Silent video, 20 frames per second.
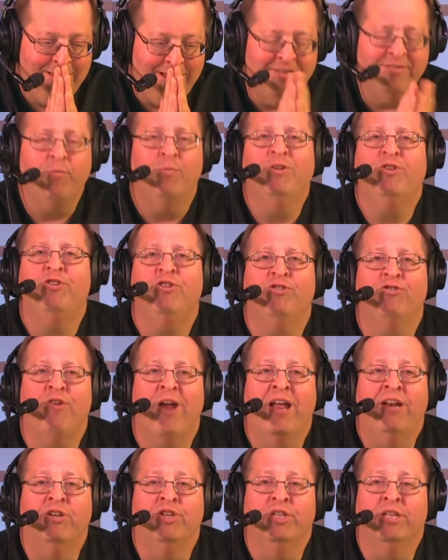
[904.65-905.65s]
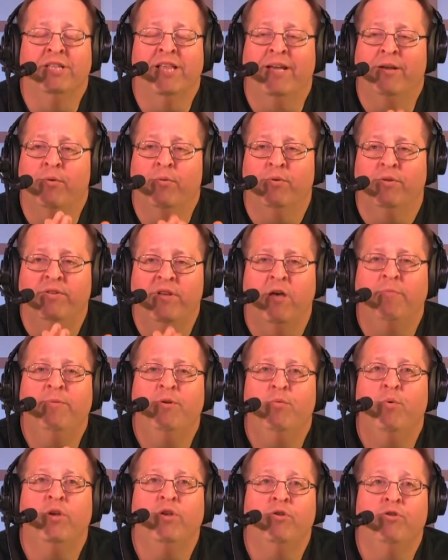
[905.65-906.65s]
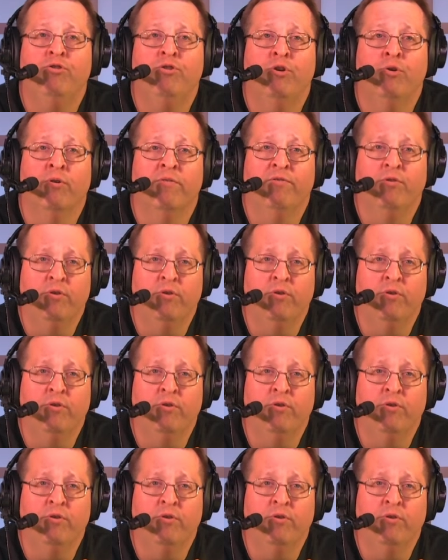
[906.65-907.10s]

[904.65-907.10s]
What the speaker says: I said, what's your strategy? Like, tell me what you do.